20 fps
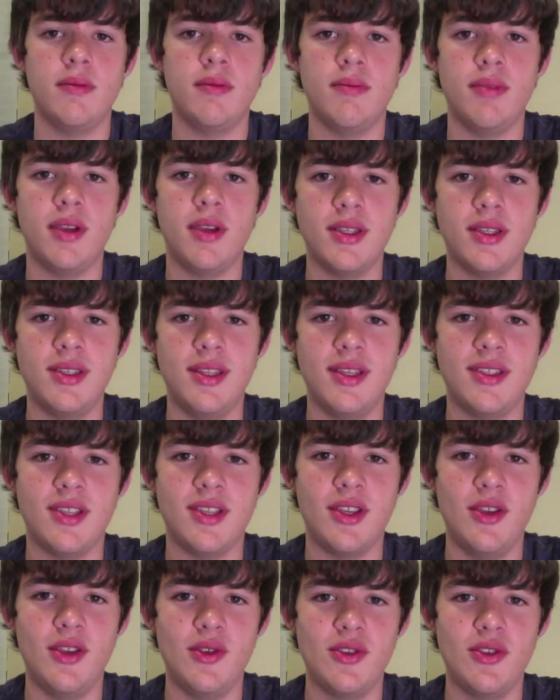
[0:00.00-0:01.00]
Because of this, I
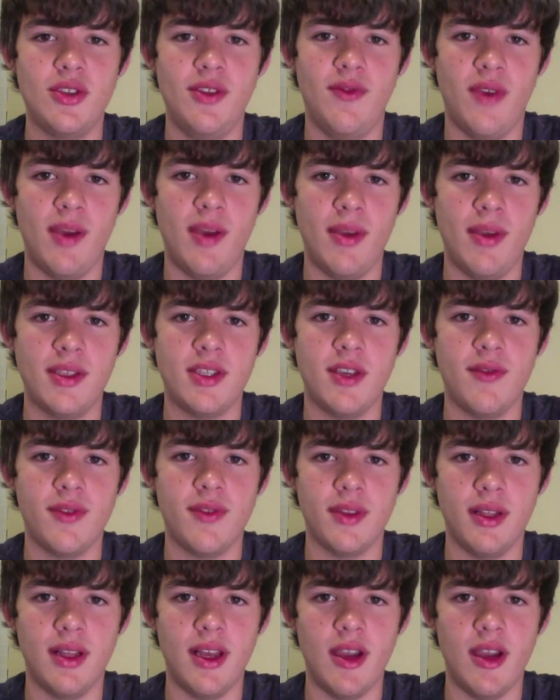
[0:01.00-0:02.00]
usually find myself in
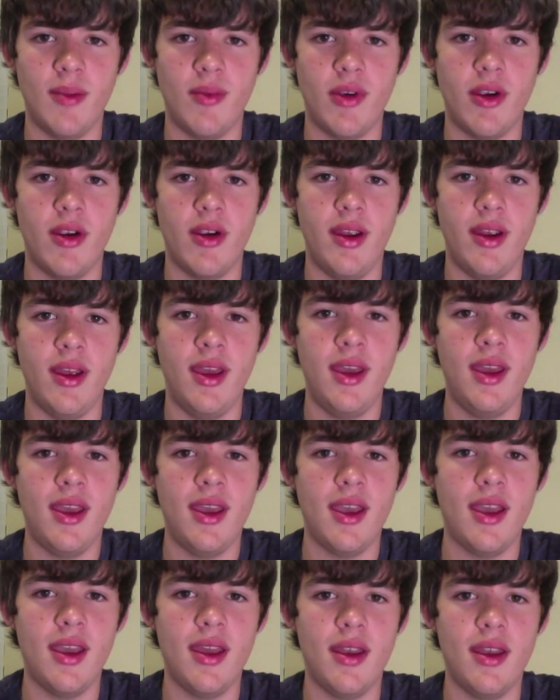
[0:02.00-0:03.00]
the library,
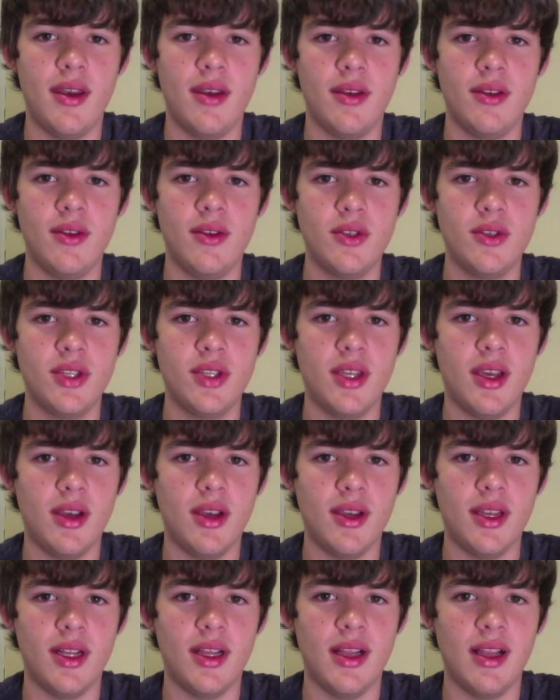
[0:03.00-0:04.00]
and usually I'll
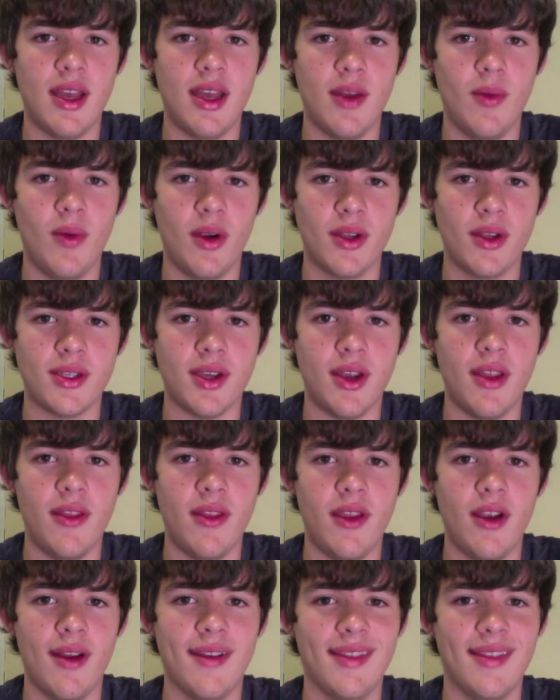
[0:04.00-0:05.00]
get a lot of work done in
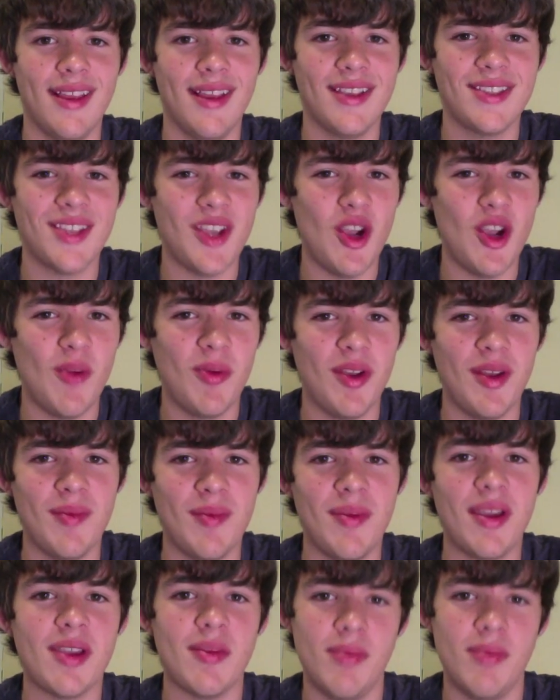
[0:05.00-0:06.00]
there unless I open up
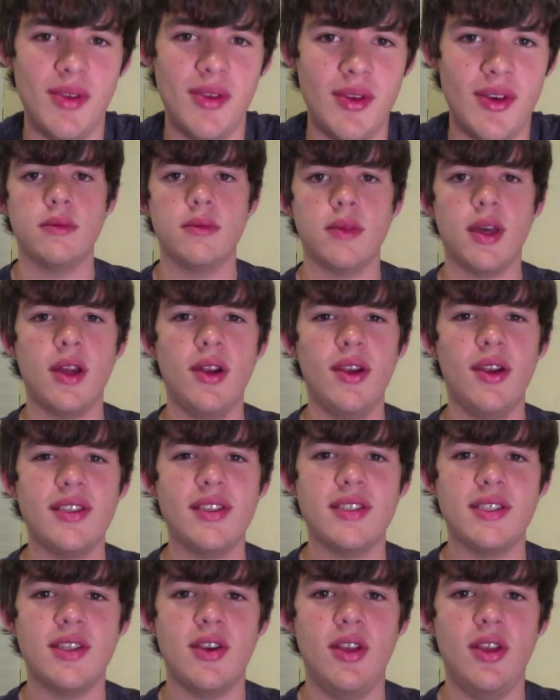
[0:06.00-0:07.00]
my computer. I don't
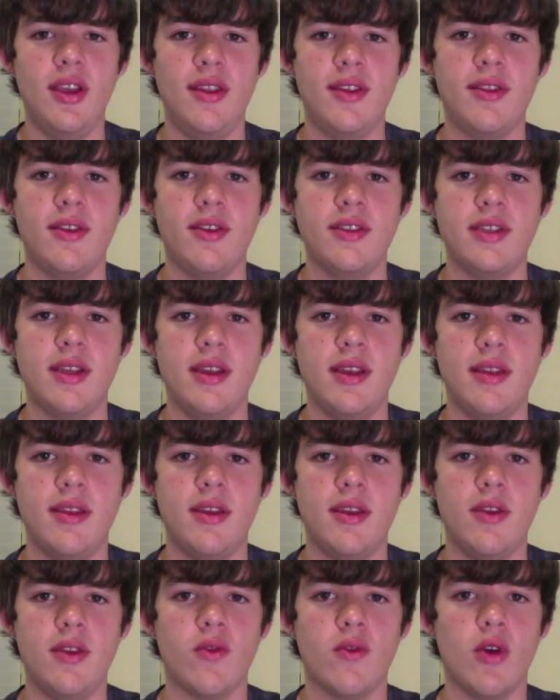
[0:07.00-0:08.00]
necessarily think there's
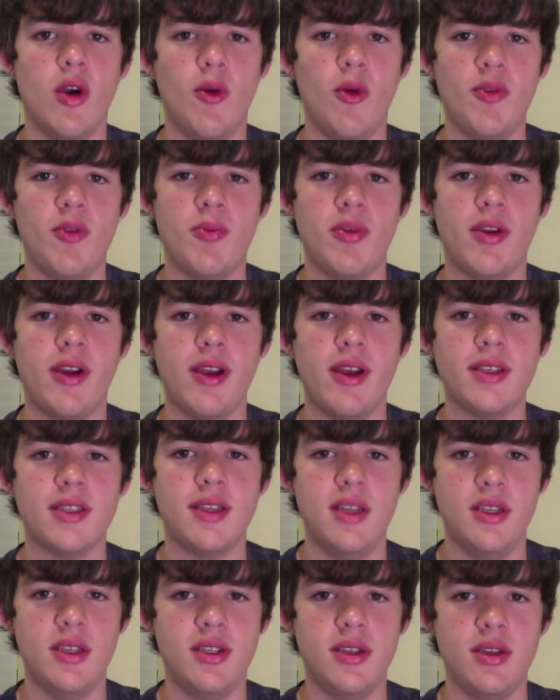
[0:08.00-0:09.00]
anything wrong with
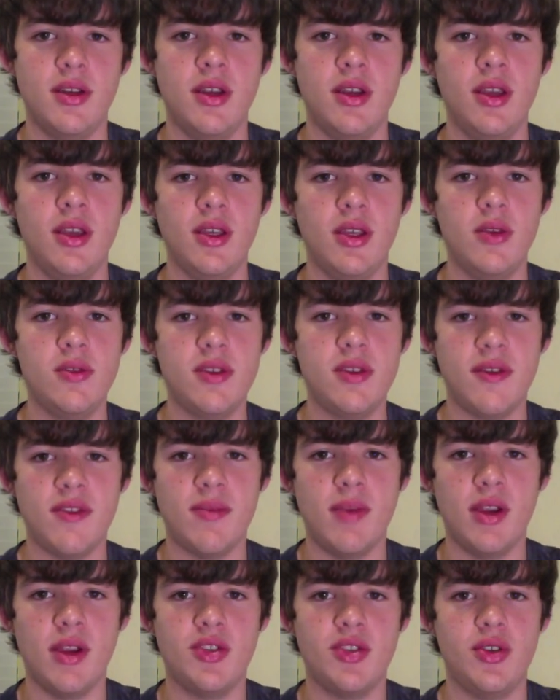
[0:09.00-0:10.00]
procrastination. You just have to
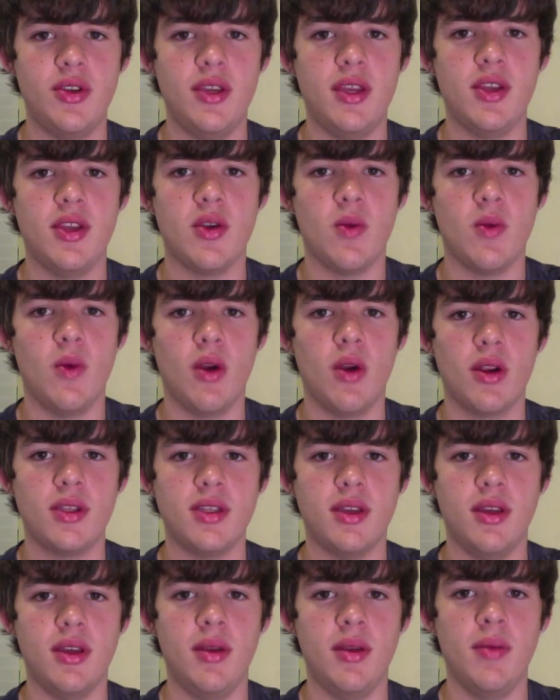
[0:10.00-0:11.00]
make sure you get your work
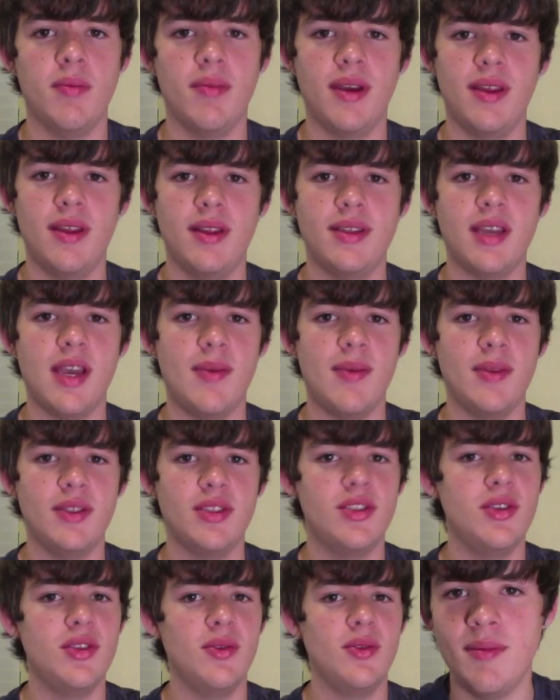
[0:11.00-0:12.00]
done by the time it's
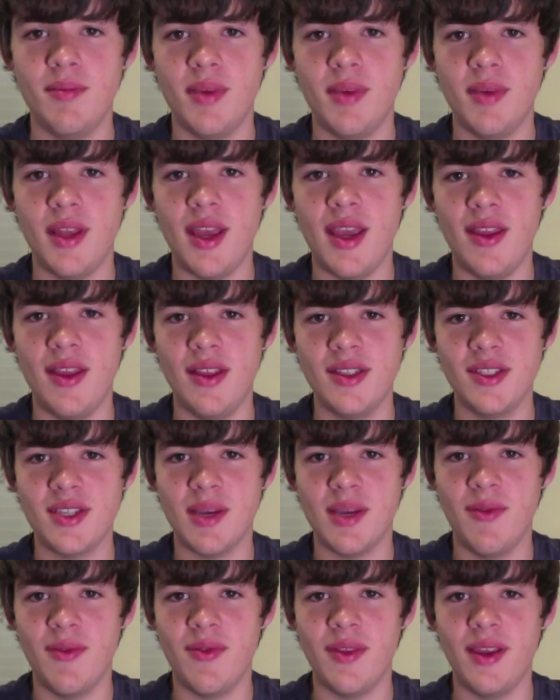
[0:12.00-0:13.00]
due. But hey, this is
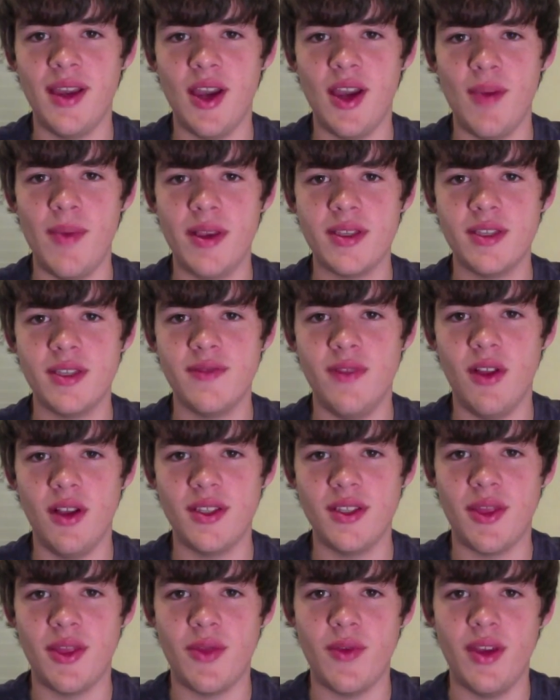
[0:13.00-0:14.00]
coming from the guy who makes his
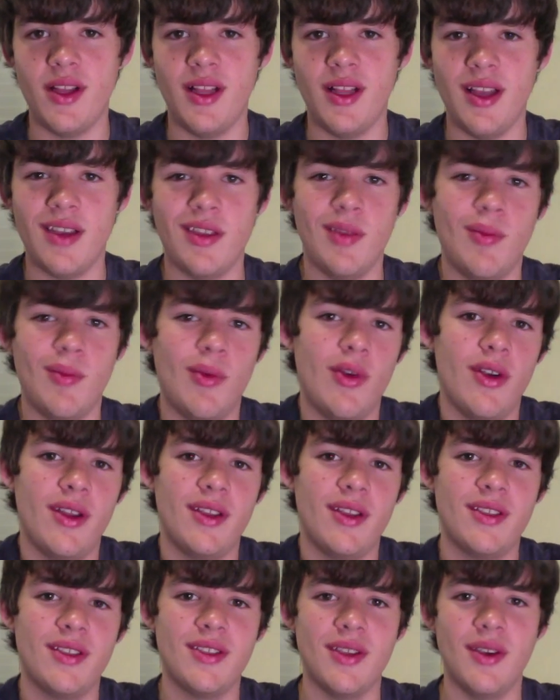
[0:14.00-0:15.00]
vlogs at 3 o'clock in the
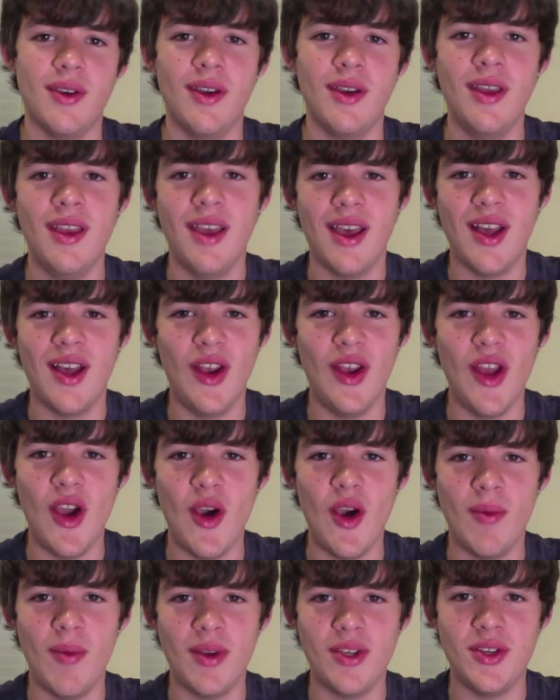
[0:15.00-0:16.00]
morning, so I don't
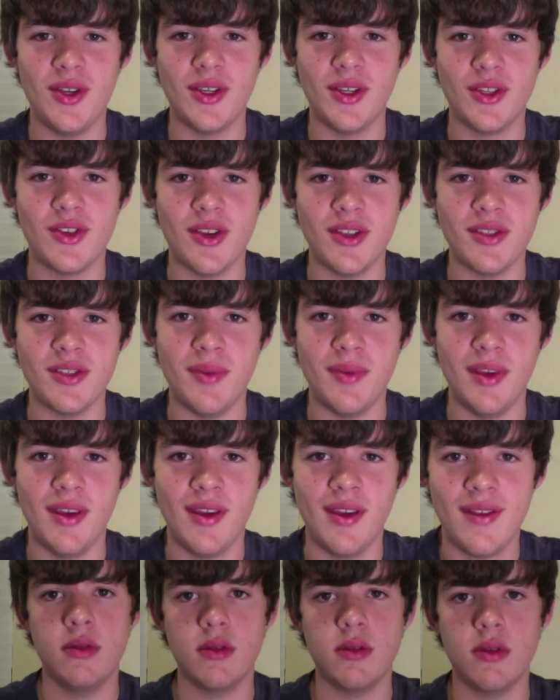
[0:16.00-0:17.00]
know how much you can trust me.
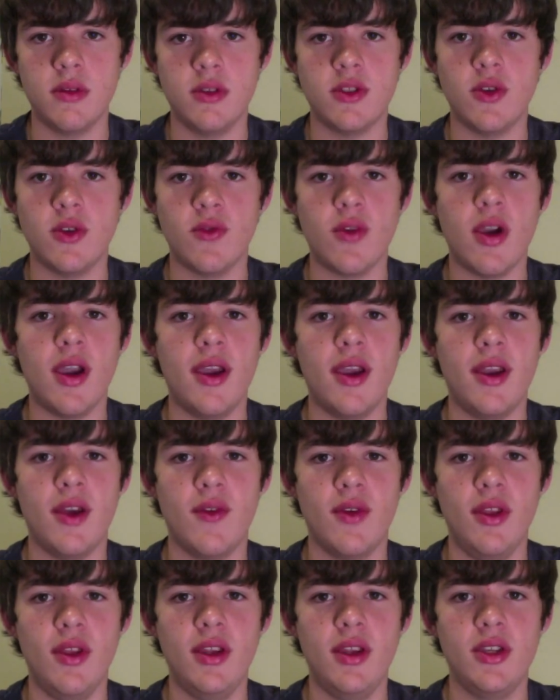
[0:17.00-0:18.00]
So Ryan, I
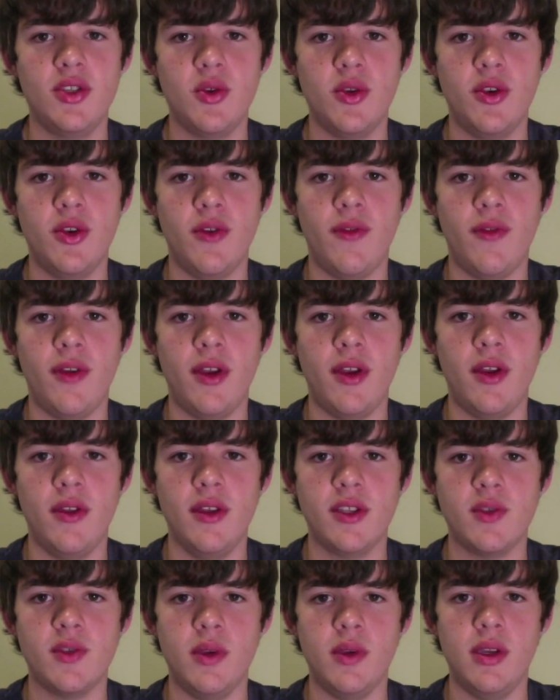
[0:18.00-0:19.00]
really enjoyed your video
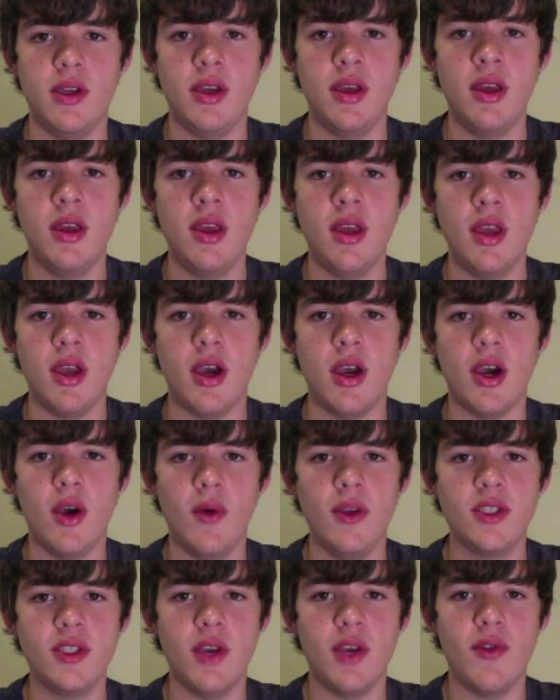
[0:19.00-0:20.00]
this week. I
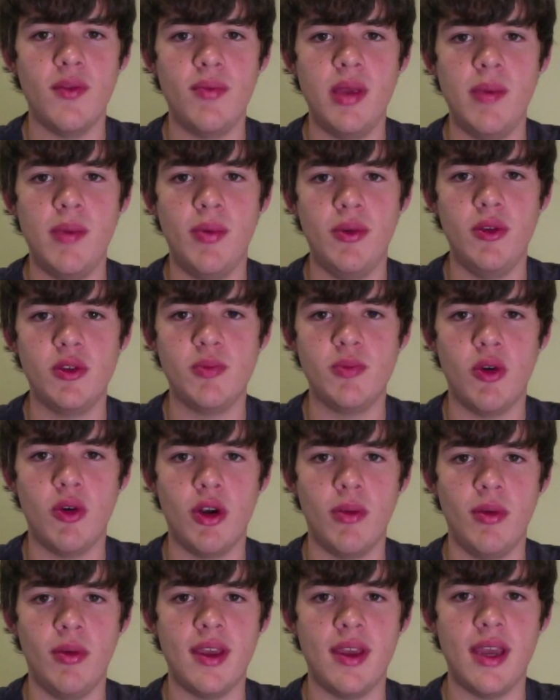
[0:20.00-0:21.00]
always love when people use
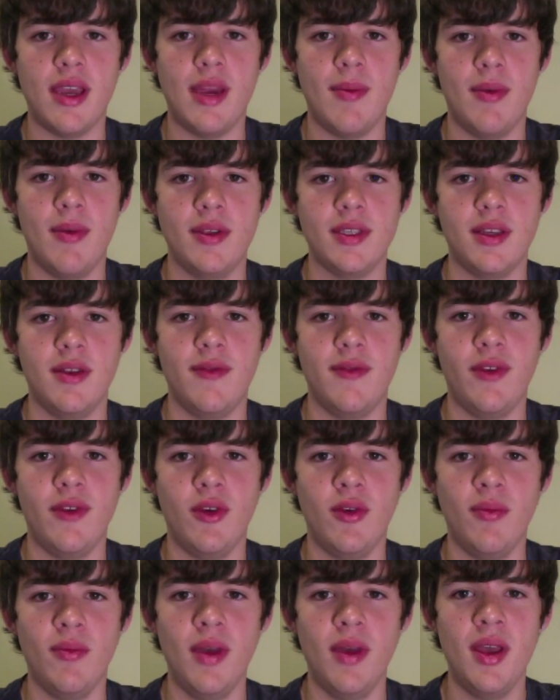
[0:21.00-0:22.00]
portable cameras and
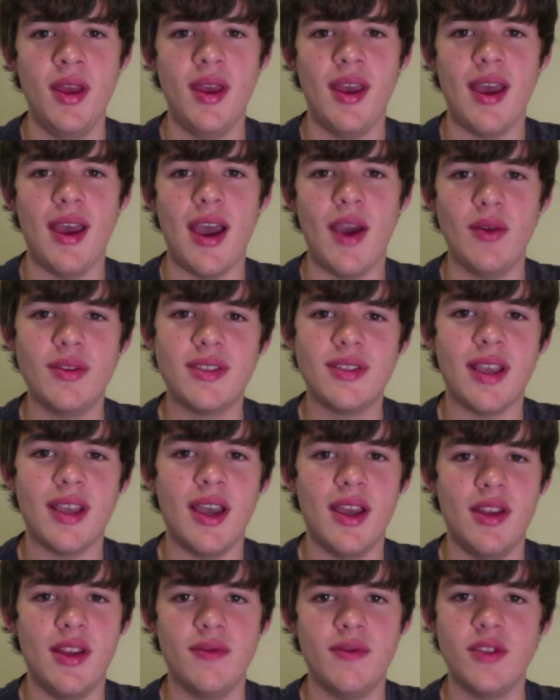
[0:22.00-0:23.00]
film
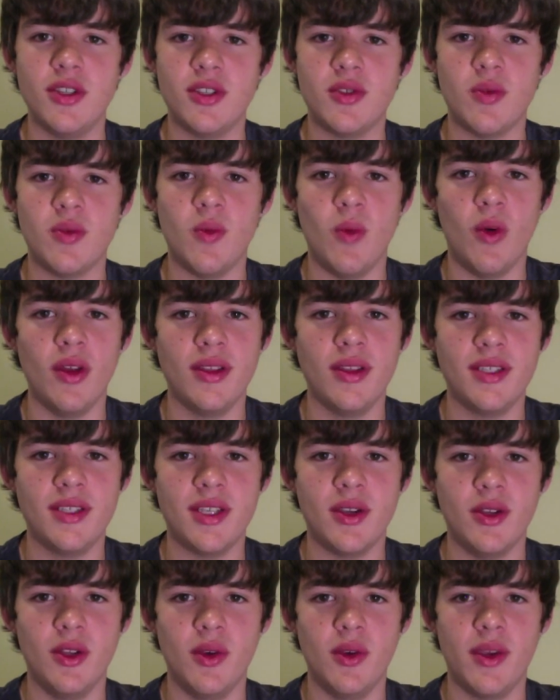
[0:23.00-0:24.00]
outside of just one
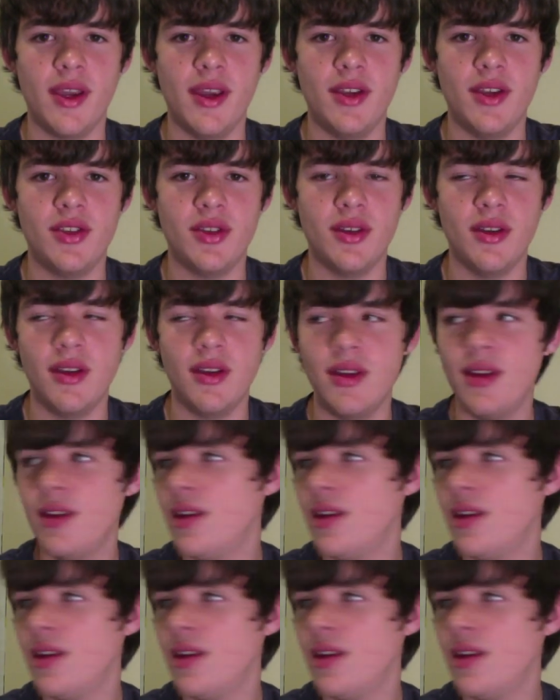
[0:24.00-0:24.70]
single location.